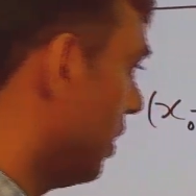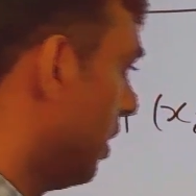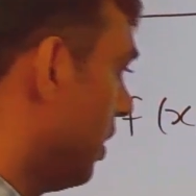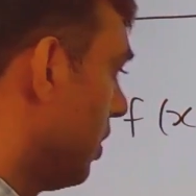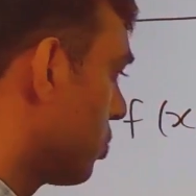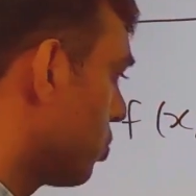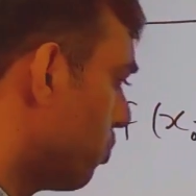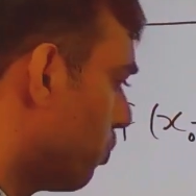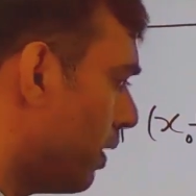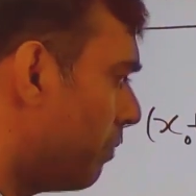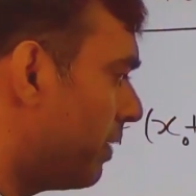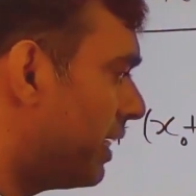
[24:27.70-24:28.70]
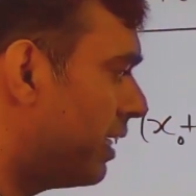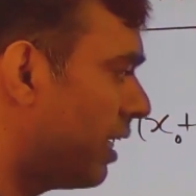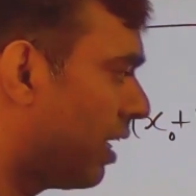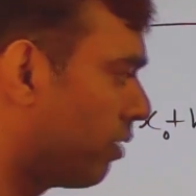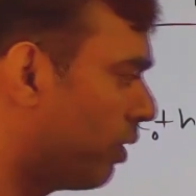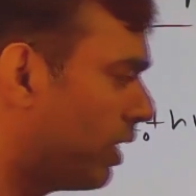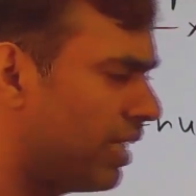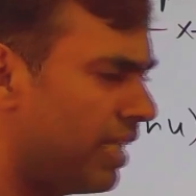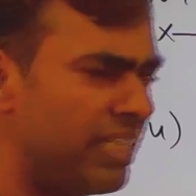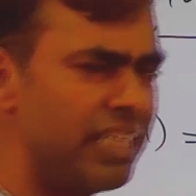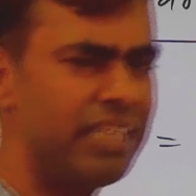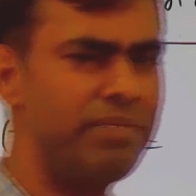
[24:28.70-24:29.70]
So,
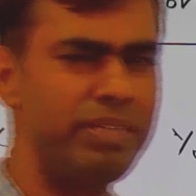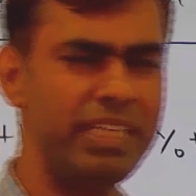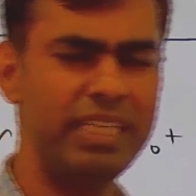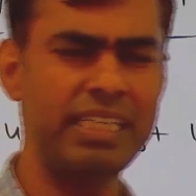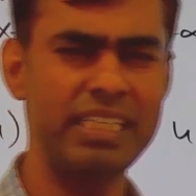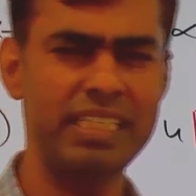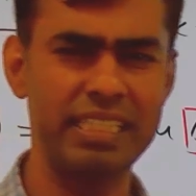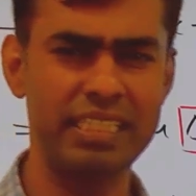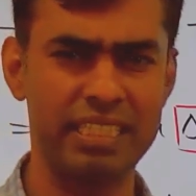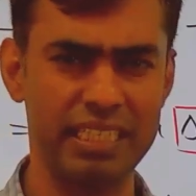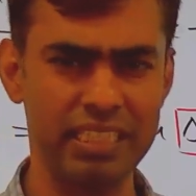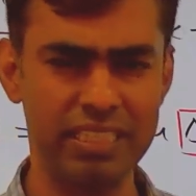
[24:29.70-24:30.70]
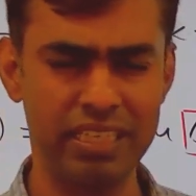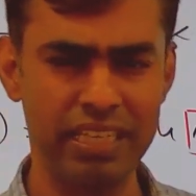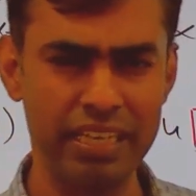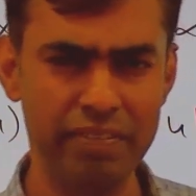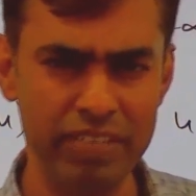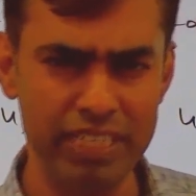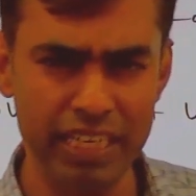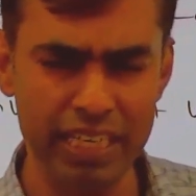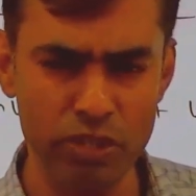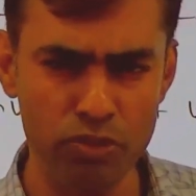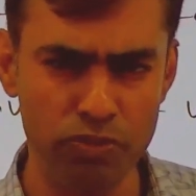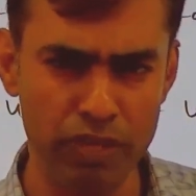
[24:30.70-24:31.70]
another very interesting things, if we try to
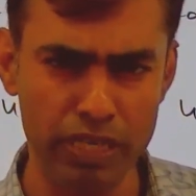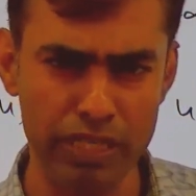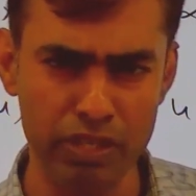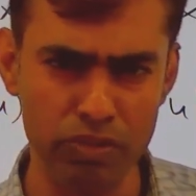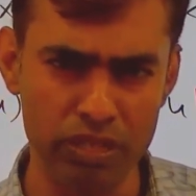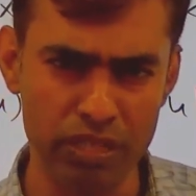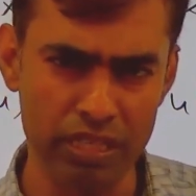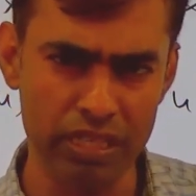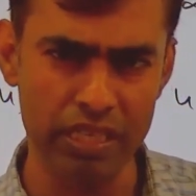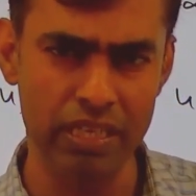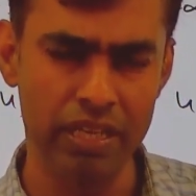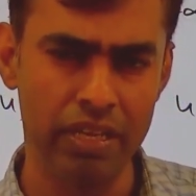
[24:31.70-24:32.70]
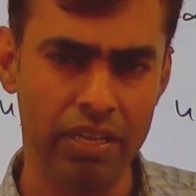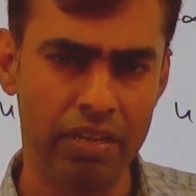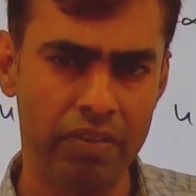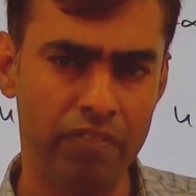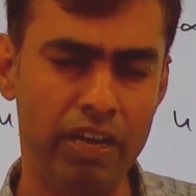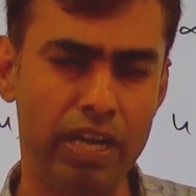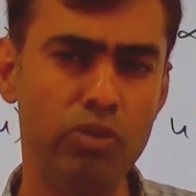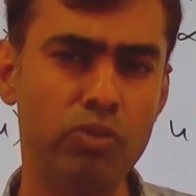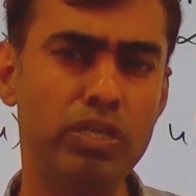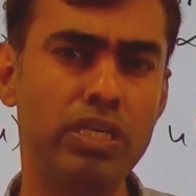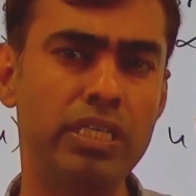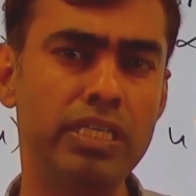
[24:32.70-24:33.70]
find out the value
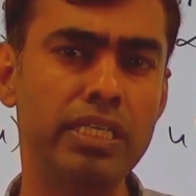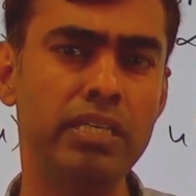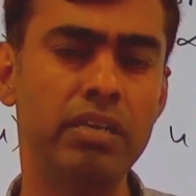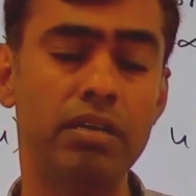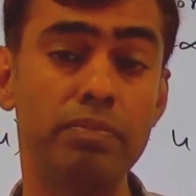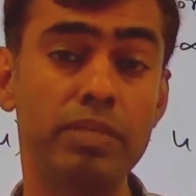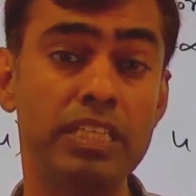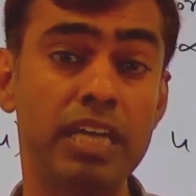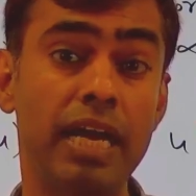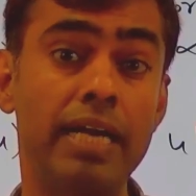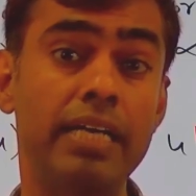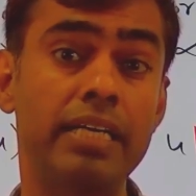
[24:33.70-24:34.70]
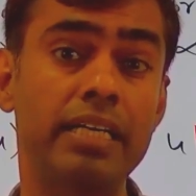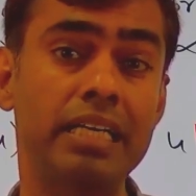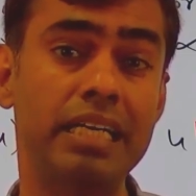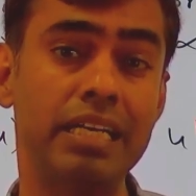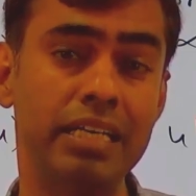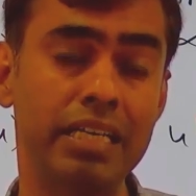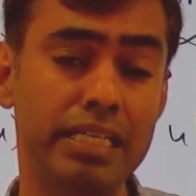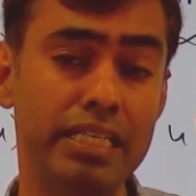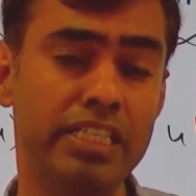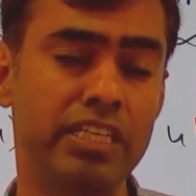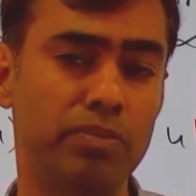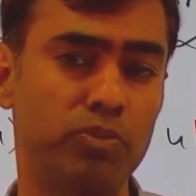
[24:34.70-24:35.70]
near means at
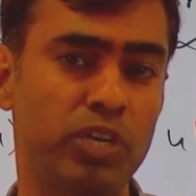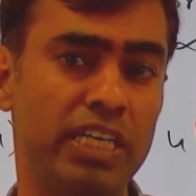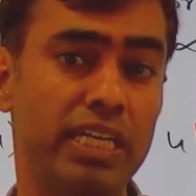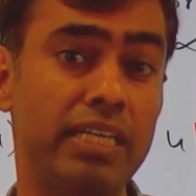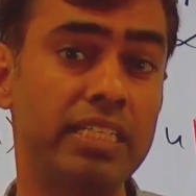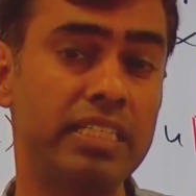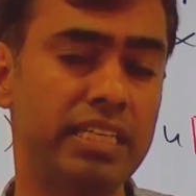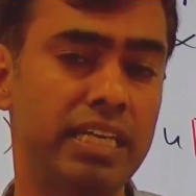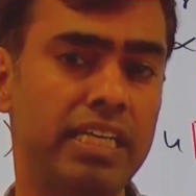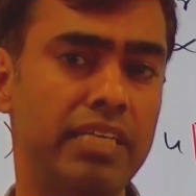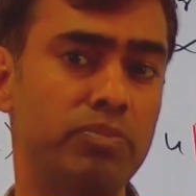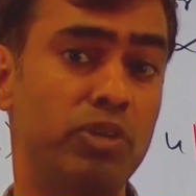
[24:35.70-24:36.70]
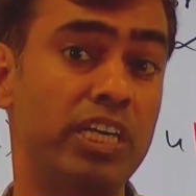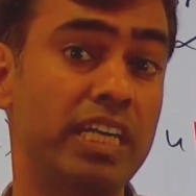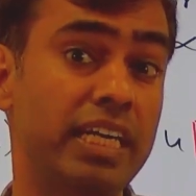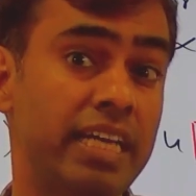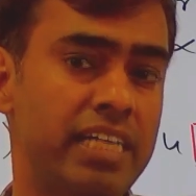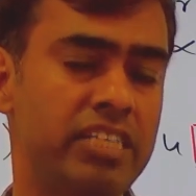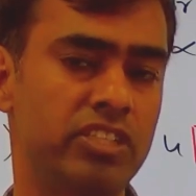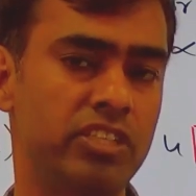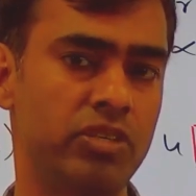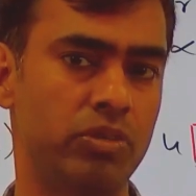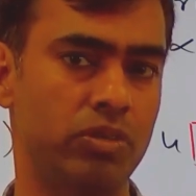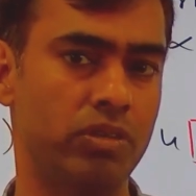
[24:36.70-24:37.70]
initial point, at starting point at
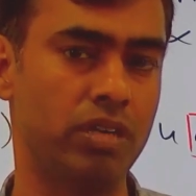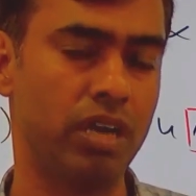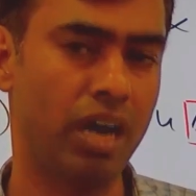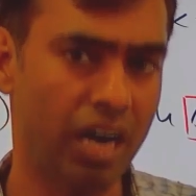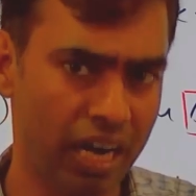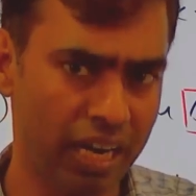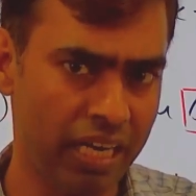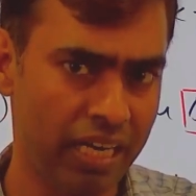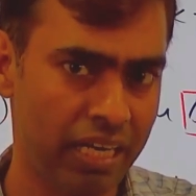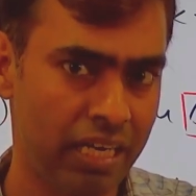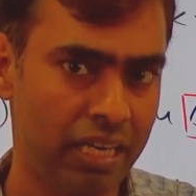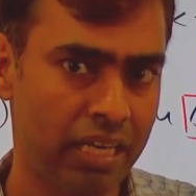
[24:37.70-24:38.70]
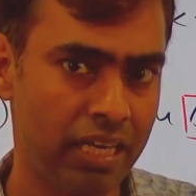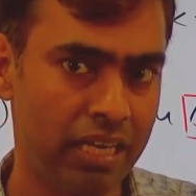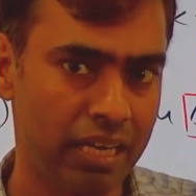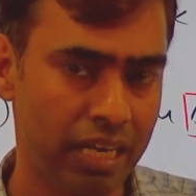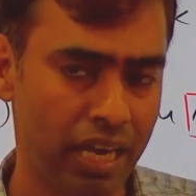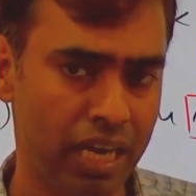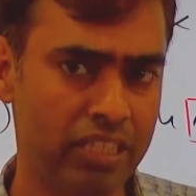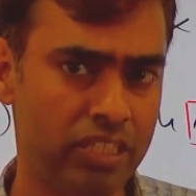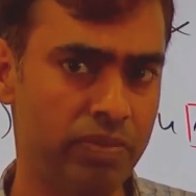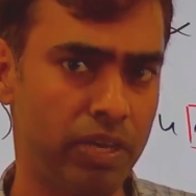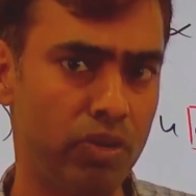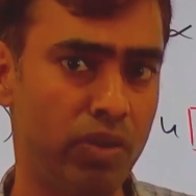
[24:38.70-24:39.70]
x0, or last
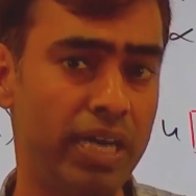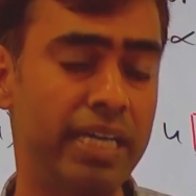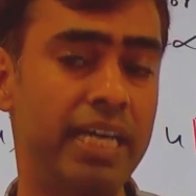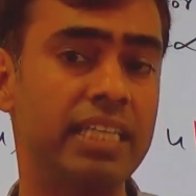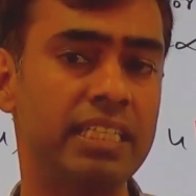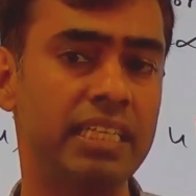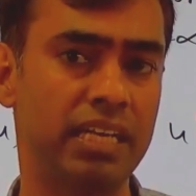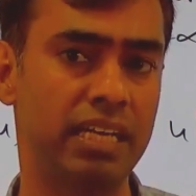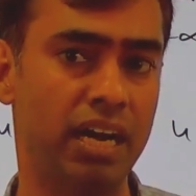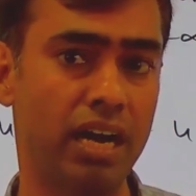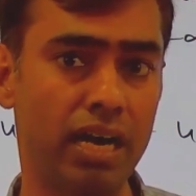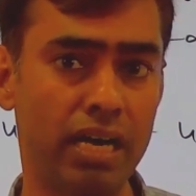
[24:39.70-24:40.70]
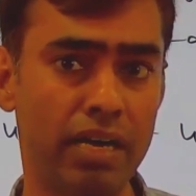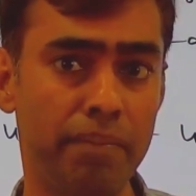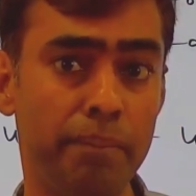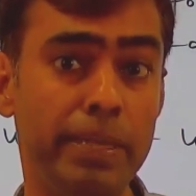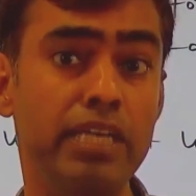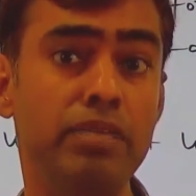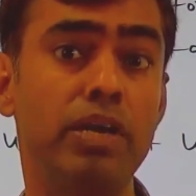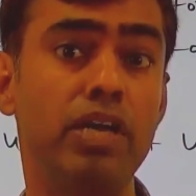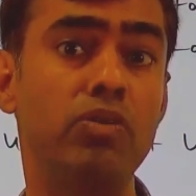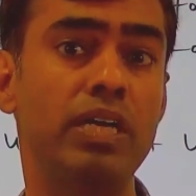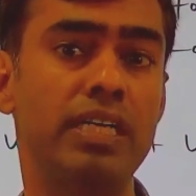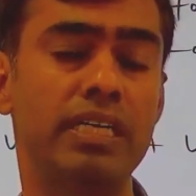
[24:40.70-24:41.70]
value at xn, or middle value
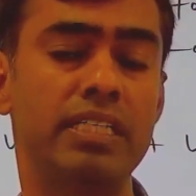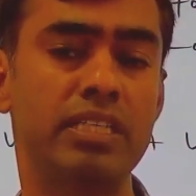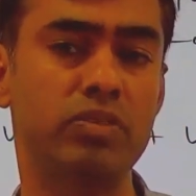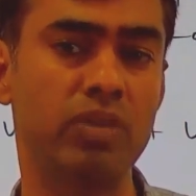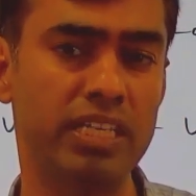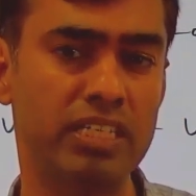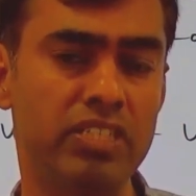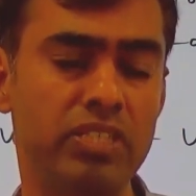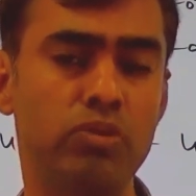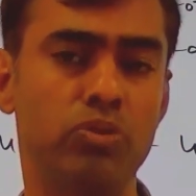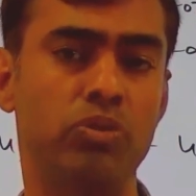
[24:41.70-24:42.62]
at x equal x0,